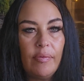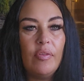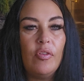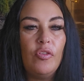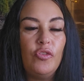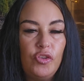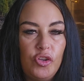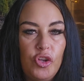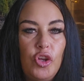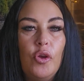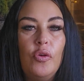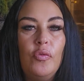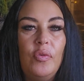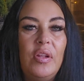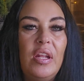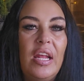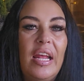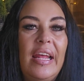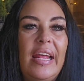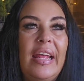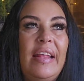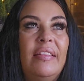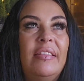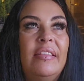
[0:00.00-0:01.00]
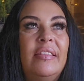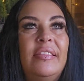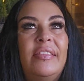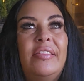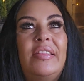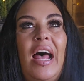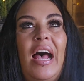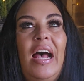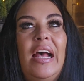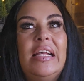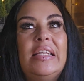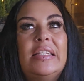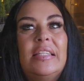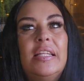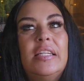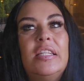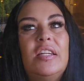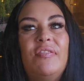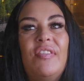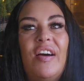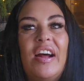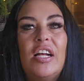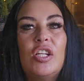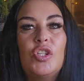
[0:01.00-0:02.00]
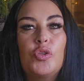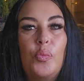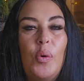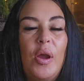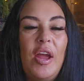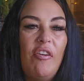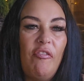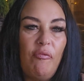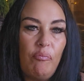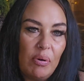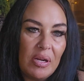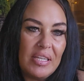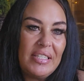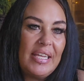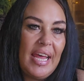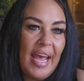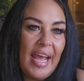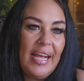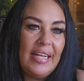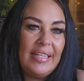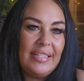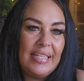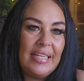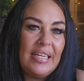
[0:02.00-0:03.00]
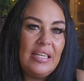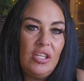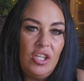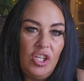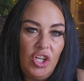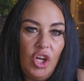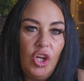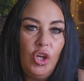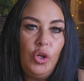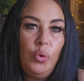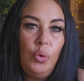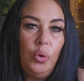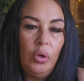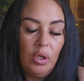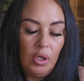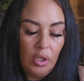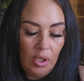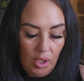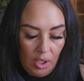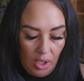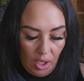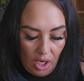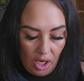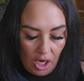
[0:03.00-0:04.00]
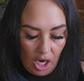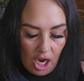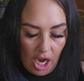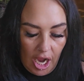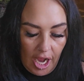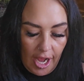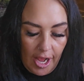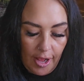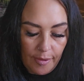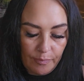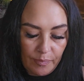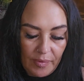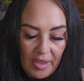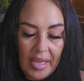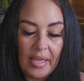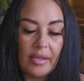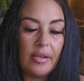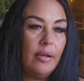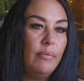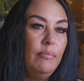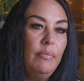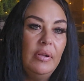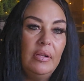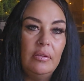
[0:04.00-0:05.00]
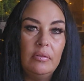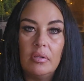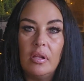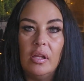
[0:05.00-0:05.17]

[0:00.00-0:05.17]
that is the divine's way of protecting you. It can be,